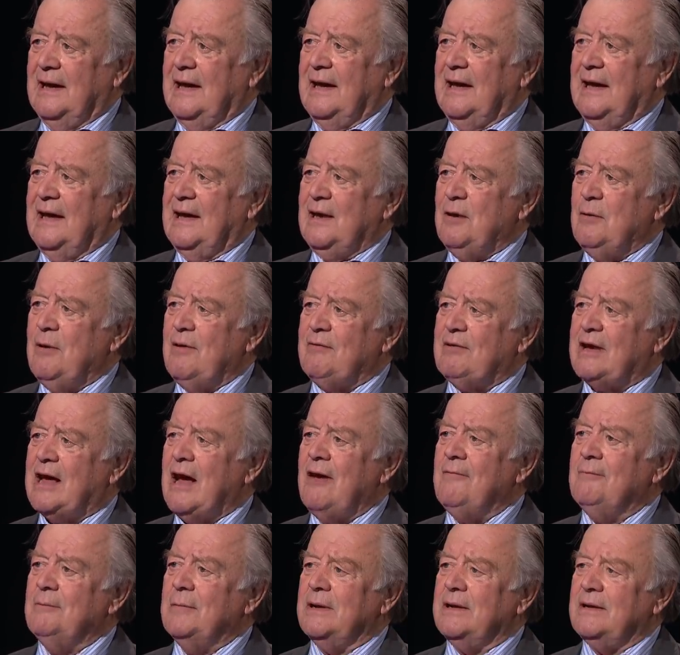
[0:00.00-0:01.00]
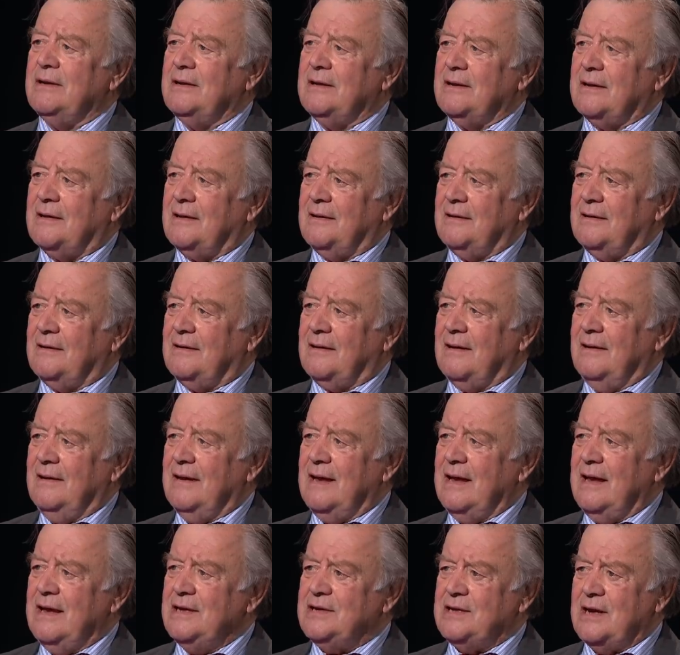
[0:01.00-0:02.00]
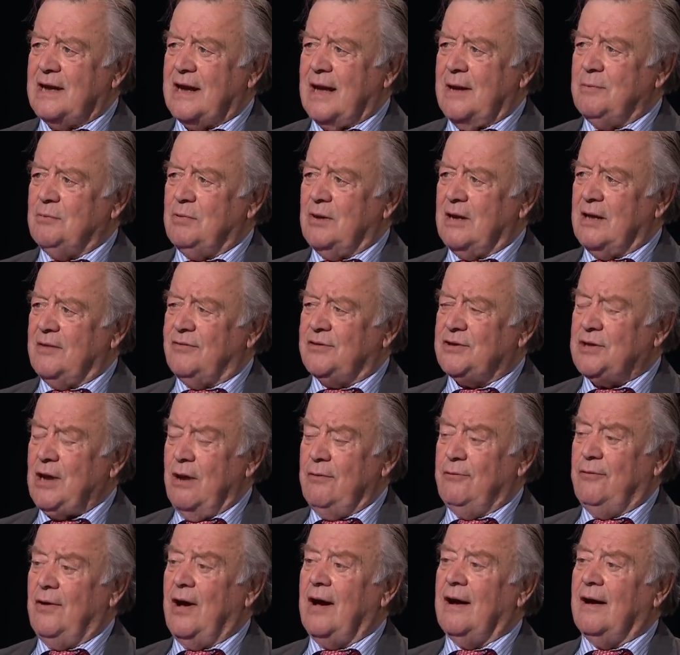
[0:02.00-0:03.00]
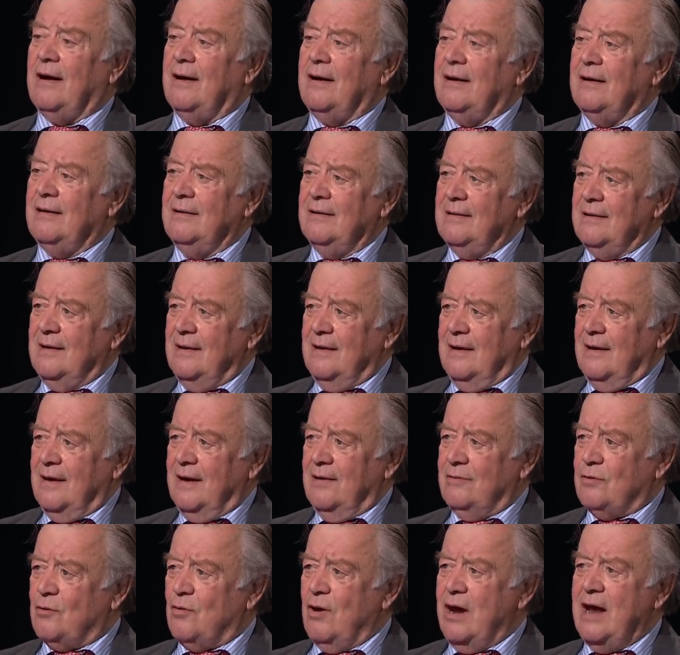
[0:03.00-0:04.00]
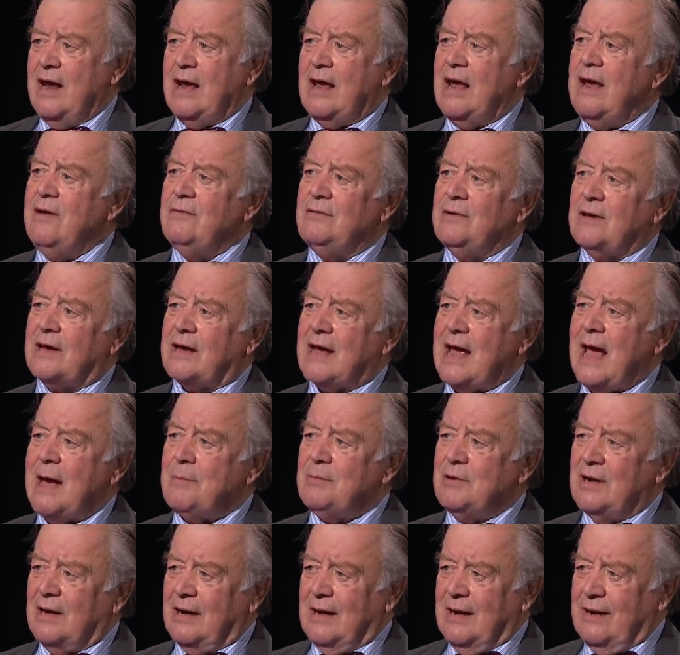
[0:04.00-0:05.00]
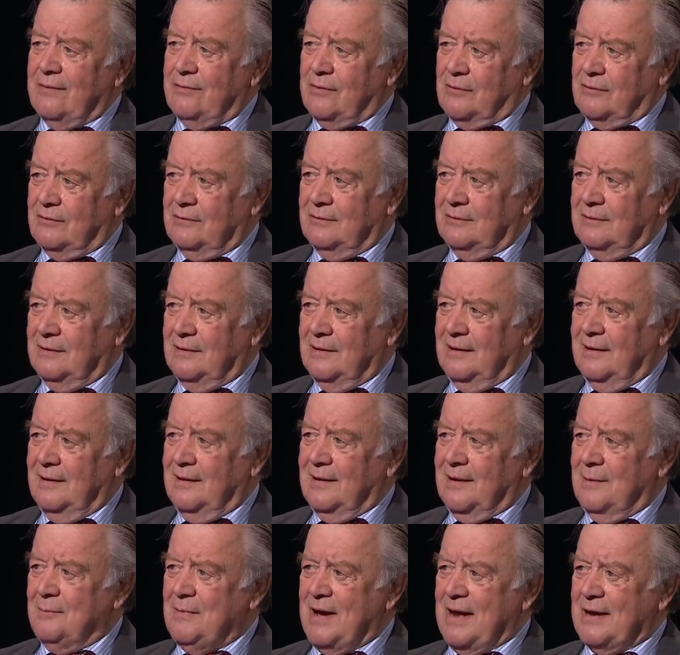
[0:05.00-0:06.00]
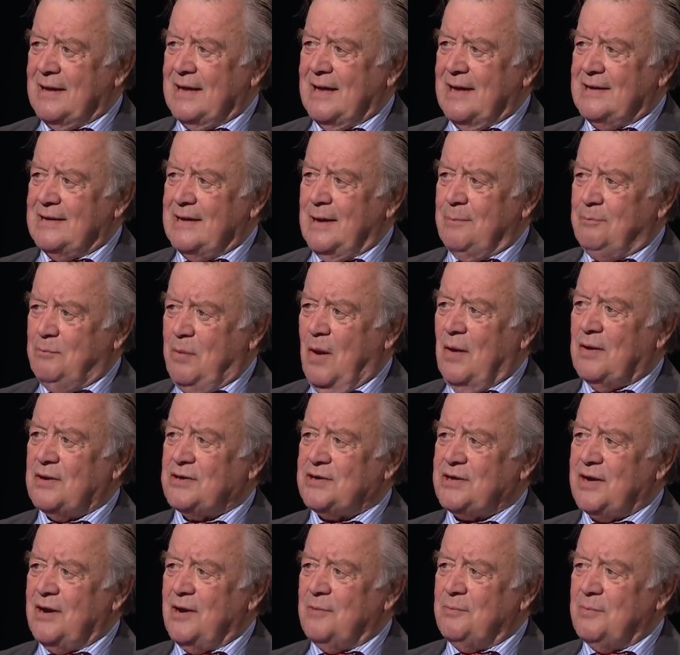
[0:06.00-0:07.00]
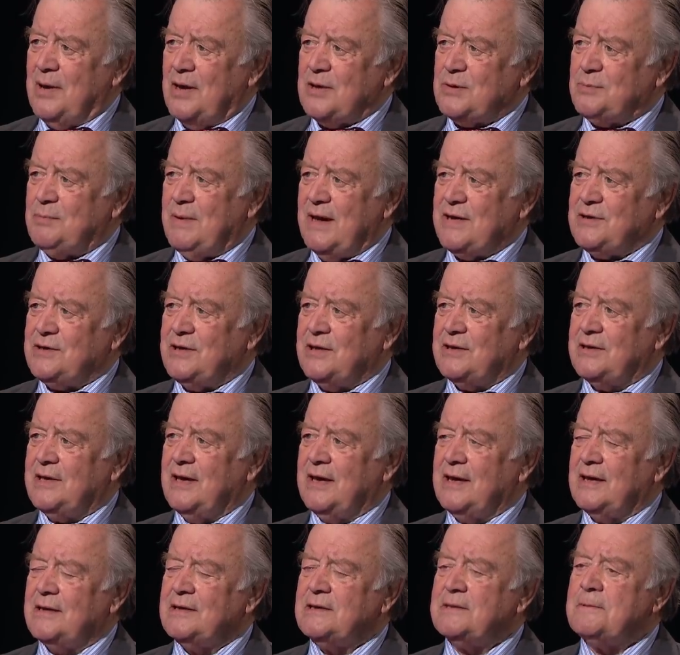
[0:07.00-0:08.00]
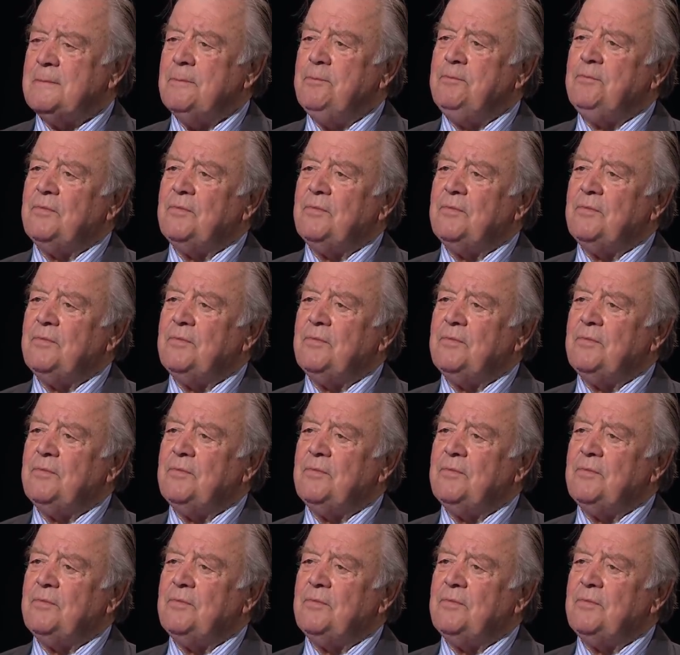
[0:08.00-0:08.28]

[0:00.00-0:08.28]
Uh, you have a government that is incapable, so far, of agreeing even at cabinet level about their, their policy on most basic things.